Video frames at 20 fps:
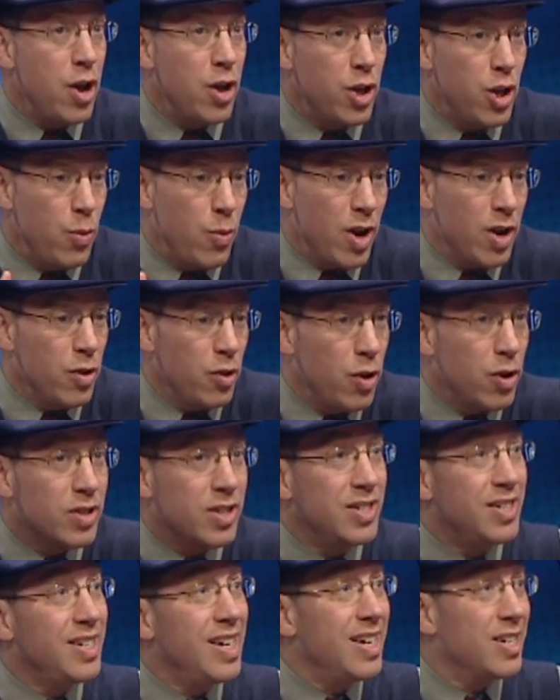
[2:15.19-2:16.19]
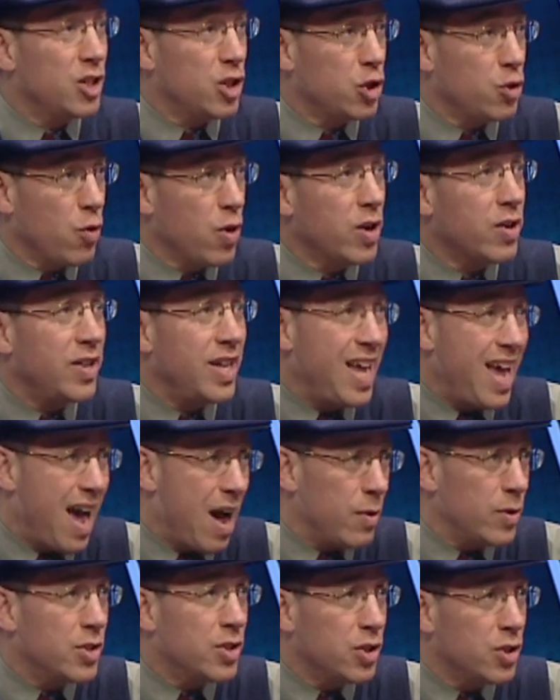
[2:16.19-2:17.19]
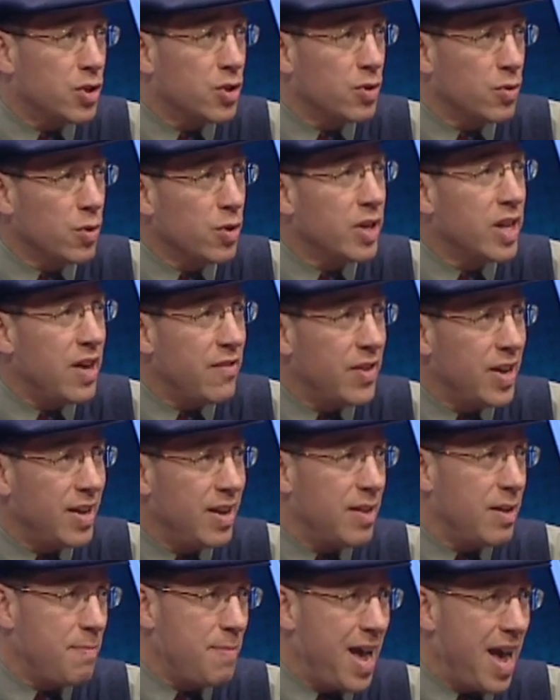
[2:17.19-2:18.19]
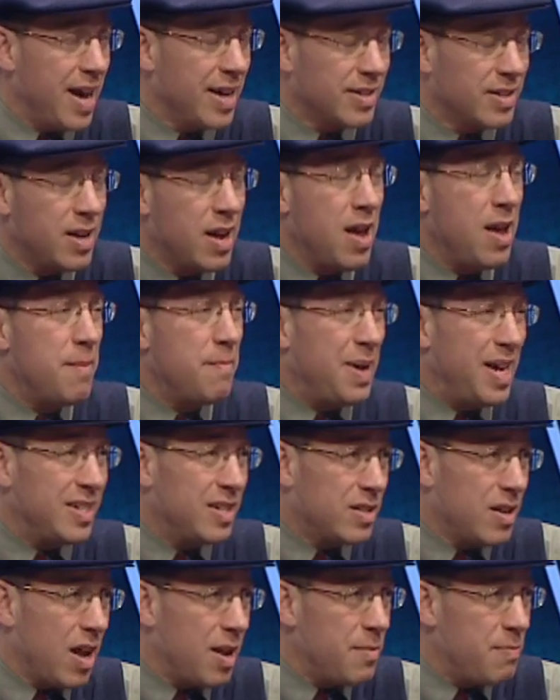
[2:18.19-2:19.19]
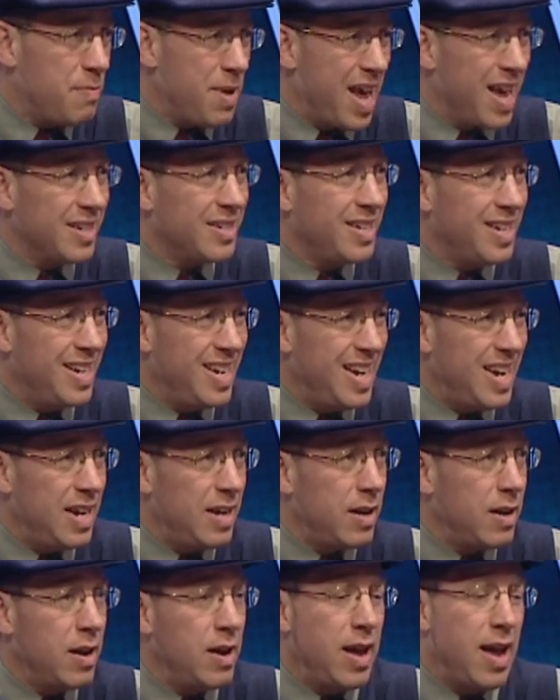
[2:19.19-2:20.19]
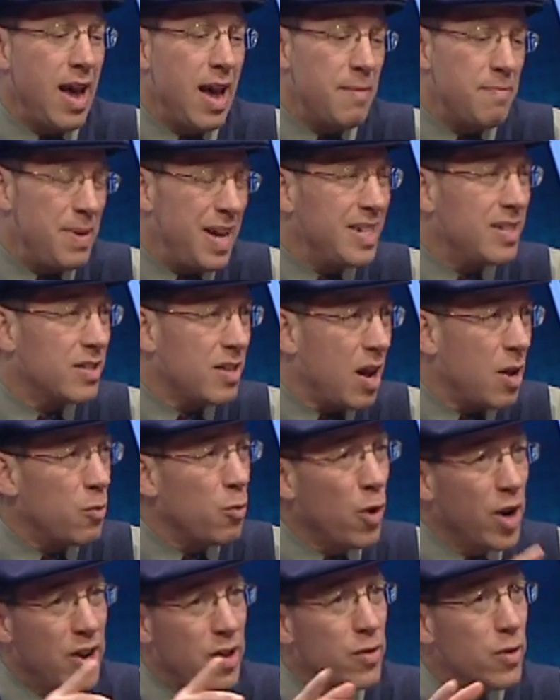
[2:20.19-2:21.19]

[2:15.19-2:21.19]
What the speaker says: You want to look to see historically how is the school given in the past, based on past need and based on what other